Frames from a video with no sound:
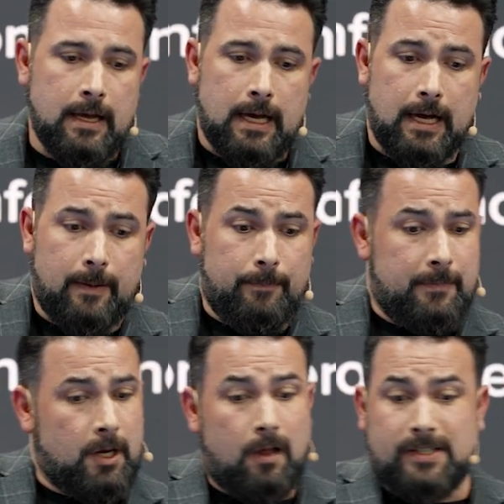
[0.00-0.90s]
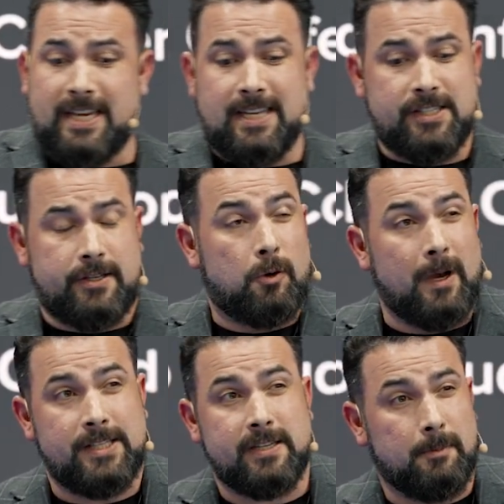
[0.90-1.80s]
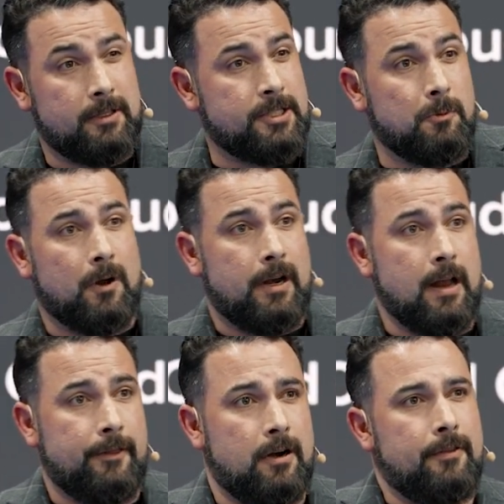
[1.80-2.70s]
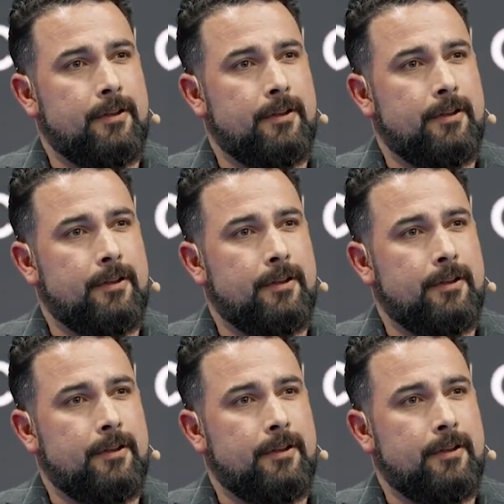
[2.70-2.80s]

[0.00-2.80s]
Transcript: Um, Colin's cases, they're quite similar to one another.